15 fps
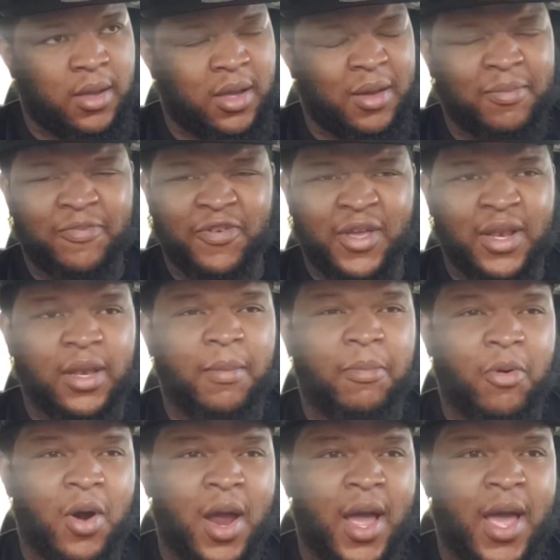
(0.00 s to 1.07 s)
I'm forgetting
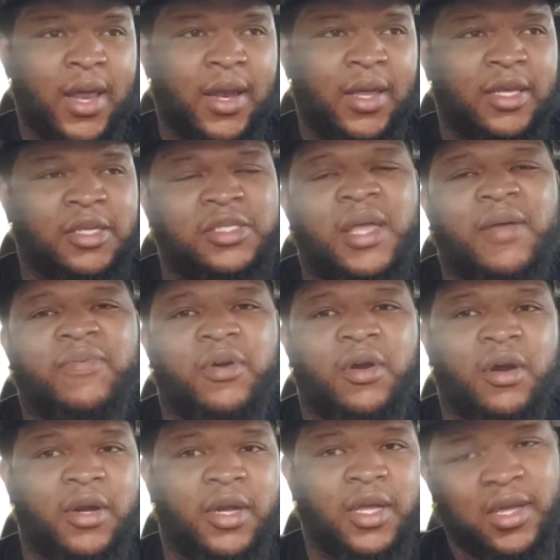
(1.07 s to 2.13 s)
LeBron and Steph
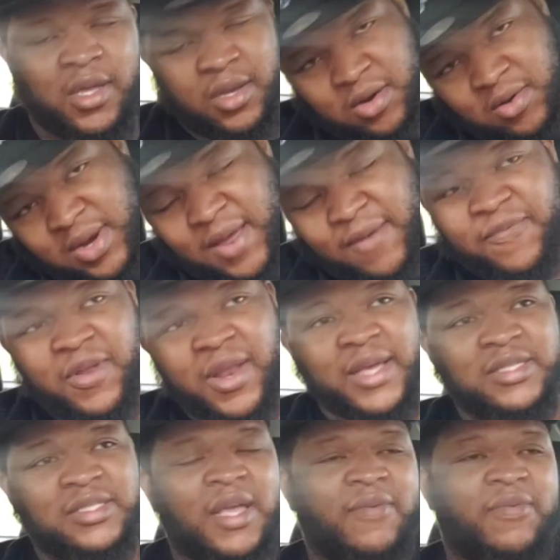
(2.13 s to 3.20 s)
Curry, you know, and I feel
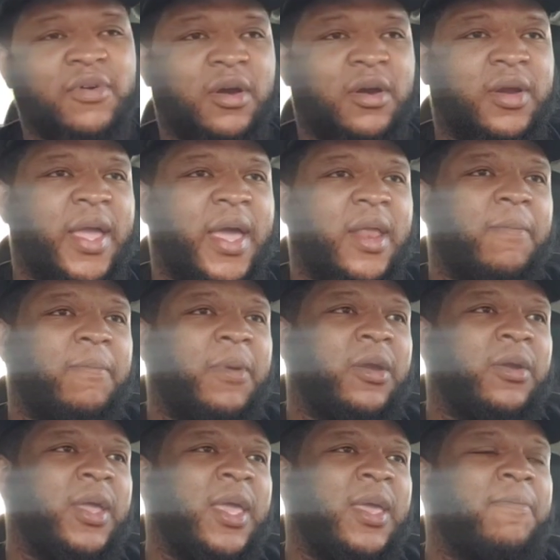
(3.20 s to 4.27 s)
like Steph Curry had a
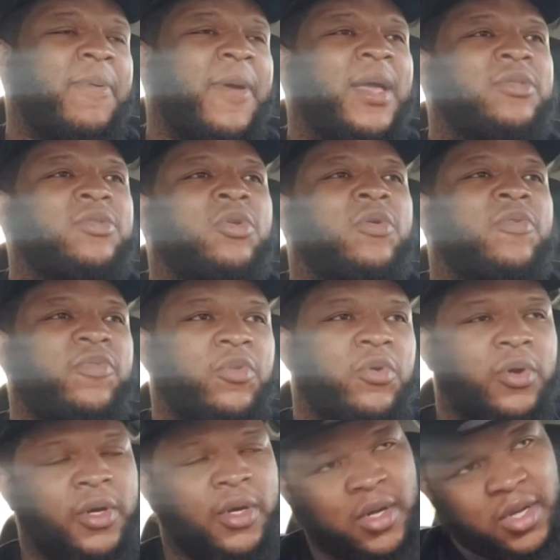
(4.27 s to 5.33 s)
bigger impact on the
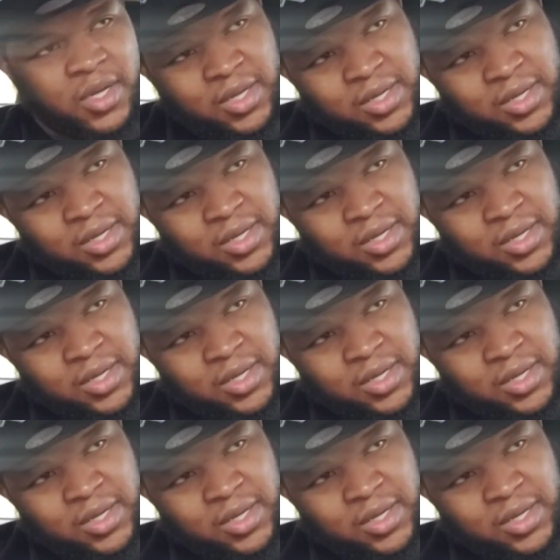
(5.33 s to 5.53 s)
floor